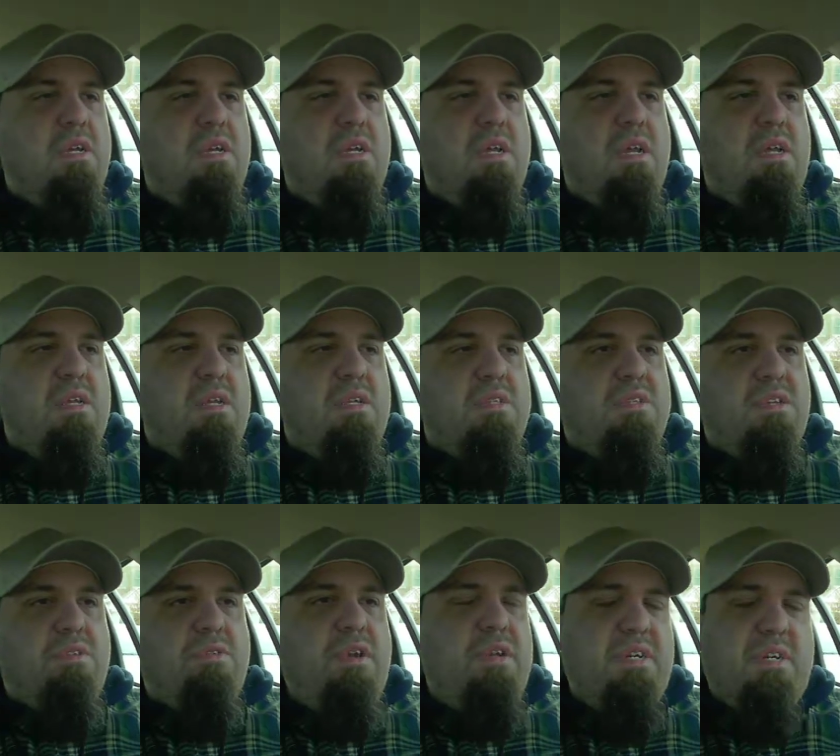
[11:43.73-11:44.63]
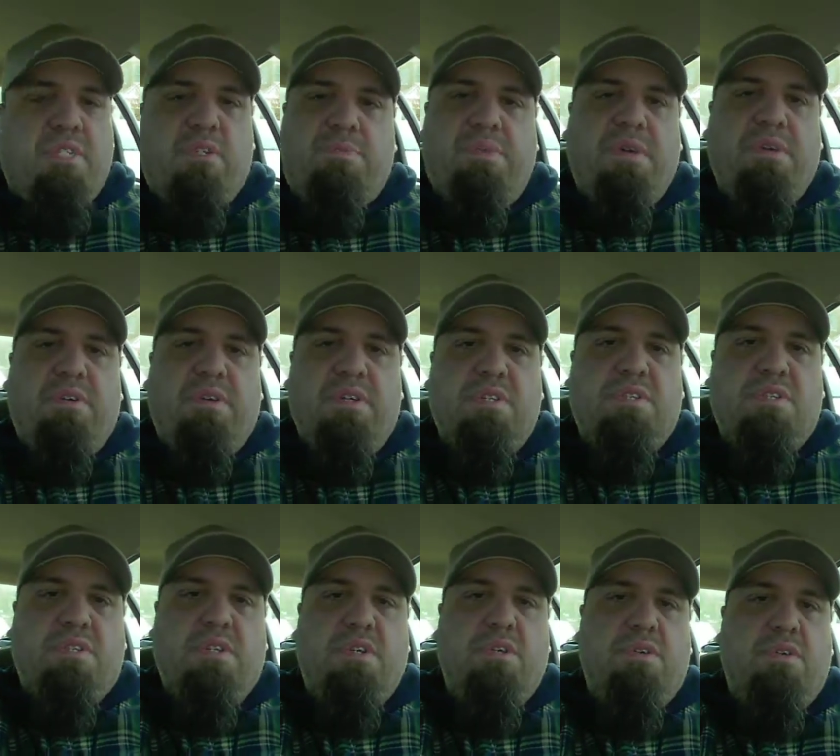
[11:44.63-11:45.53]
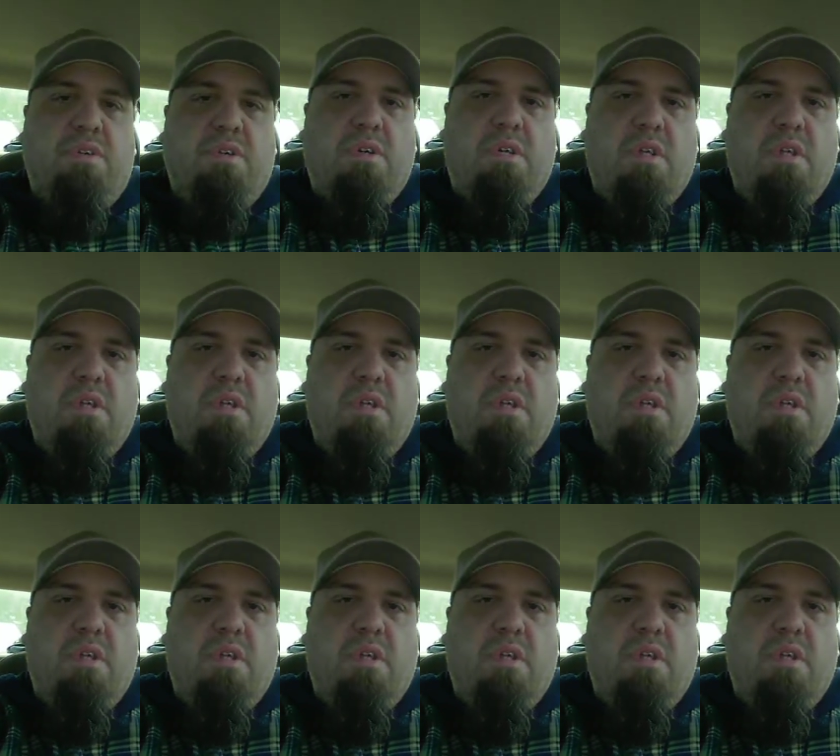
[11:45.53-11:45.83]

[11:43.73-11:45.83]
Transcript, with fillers: uh, it's a great experience too.